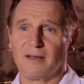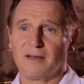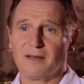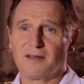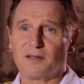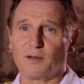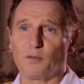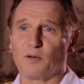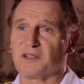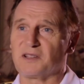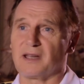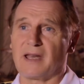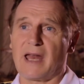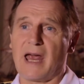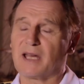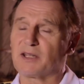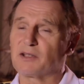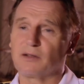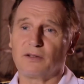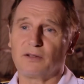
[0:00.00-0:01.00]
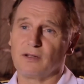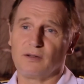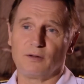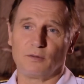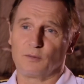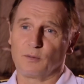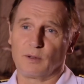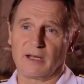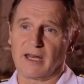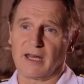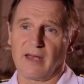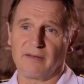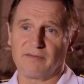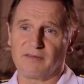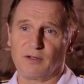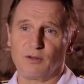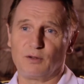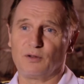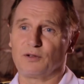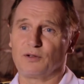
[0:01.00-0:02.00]
So as an actor, you don't really have
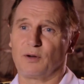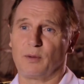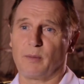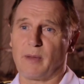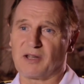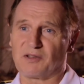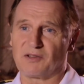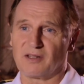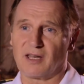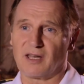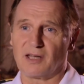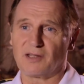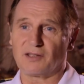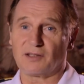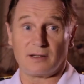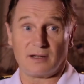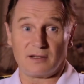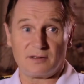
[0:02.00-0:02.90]
to use your imagination.